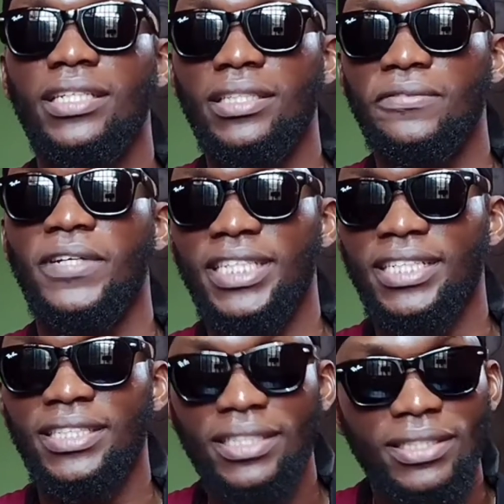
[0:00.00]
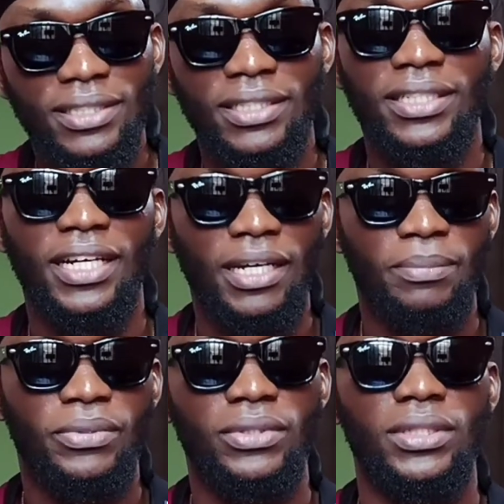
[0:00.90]
The fact that this thing
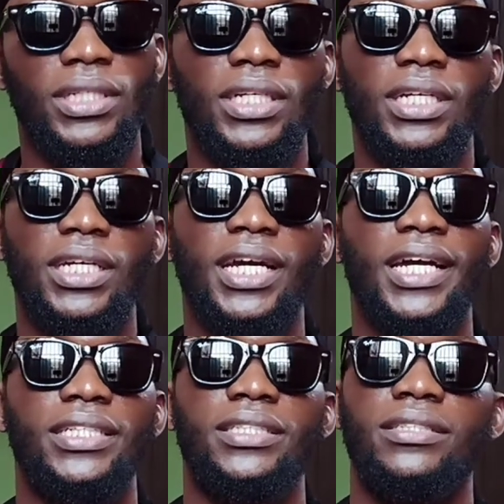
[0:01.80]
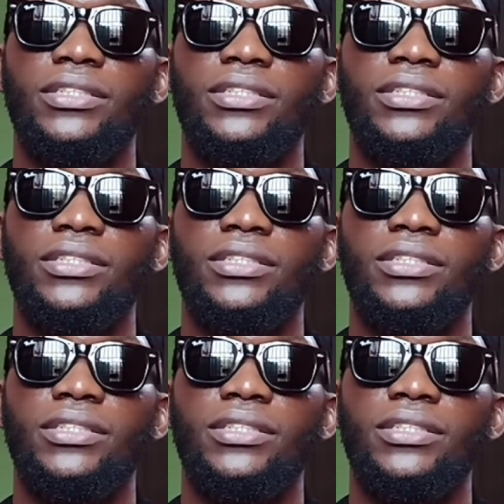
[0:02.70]
happened, and